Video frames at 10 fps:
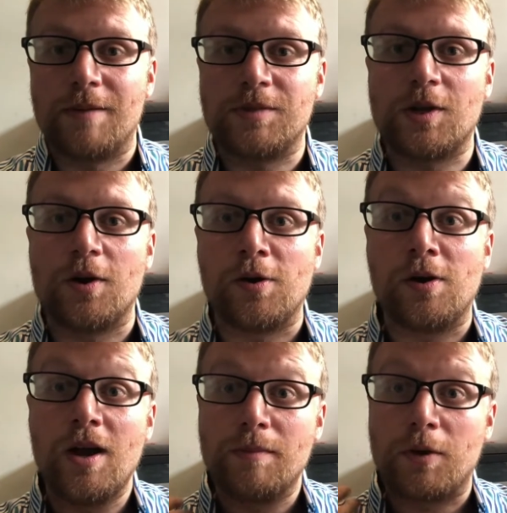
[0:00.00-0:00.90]
So
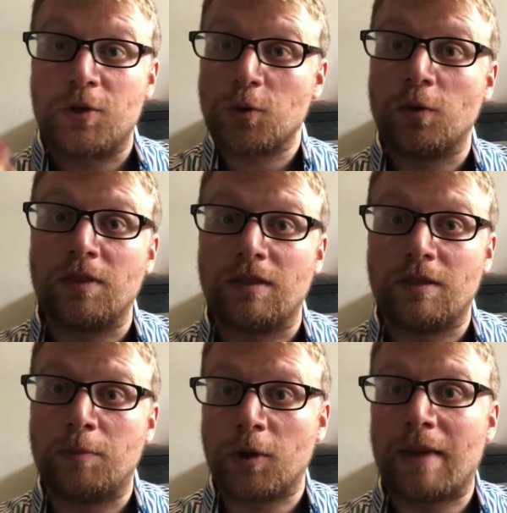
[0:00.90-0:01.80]
both Sean
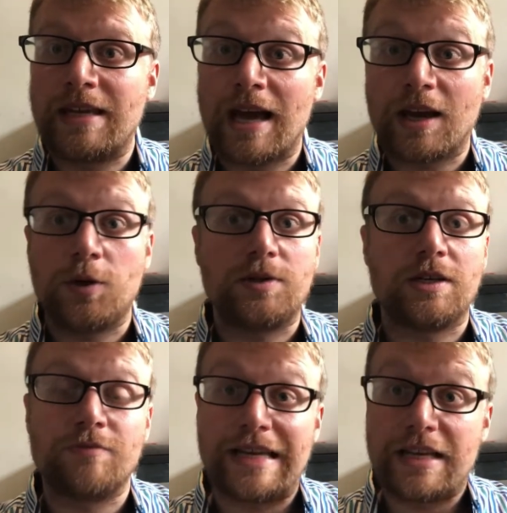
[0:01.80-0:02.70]
the Bookmaniac, who
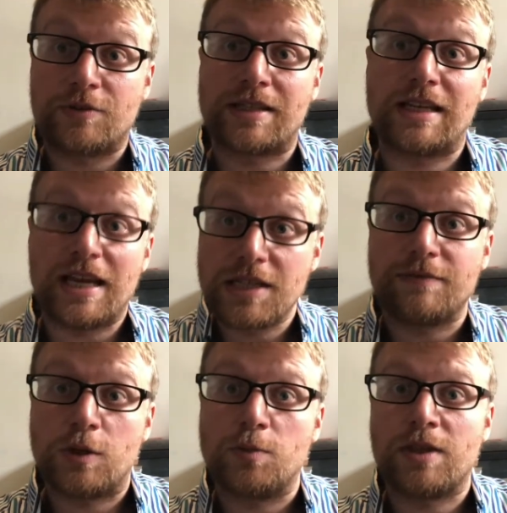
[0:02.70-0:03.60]
did a really interesting
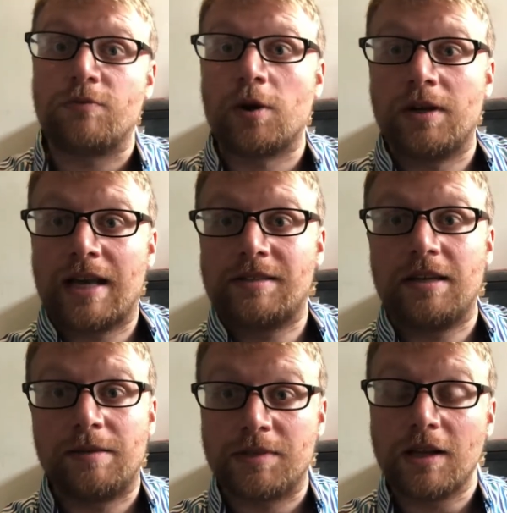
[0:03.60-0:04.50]
interview with Ronan
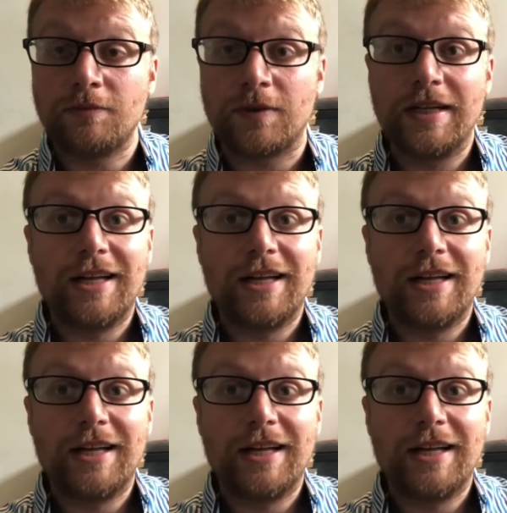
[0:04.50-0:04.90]
Hession himself,